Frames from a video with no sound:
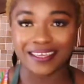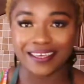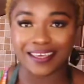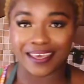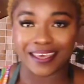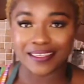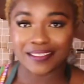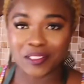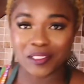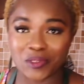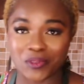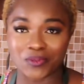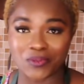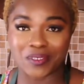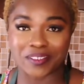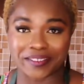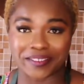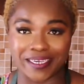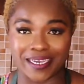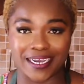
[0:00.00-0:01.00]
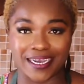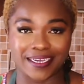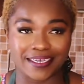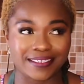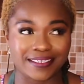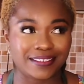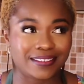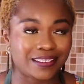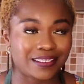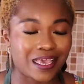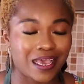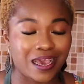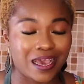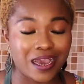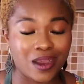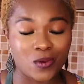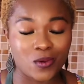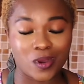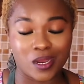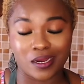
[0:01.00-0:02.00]
Guess what, guys?
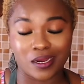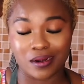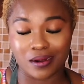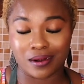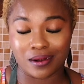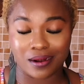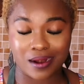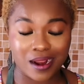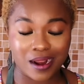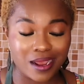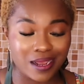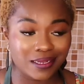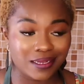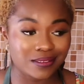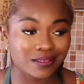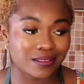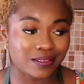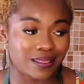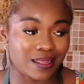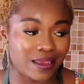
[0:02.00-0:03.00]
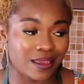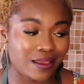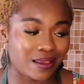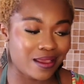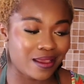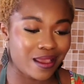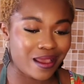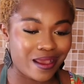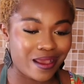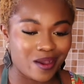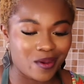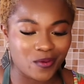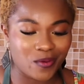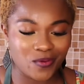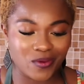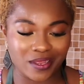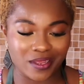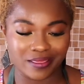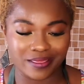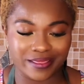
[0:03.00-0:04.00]
Our rice, like
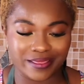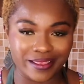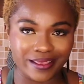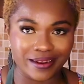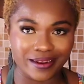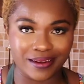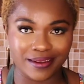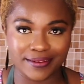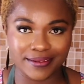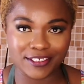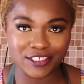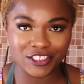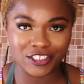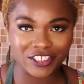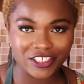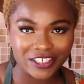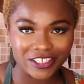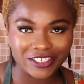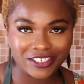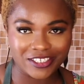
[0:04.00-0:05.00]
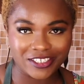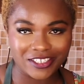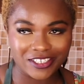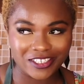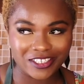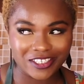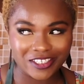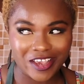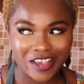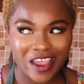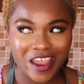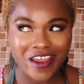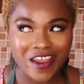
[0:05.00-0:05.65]
our delicious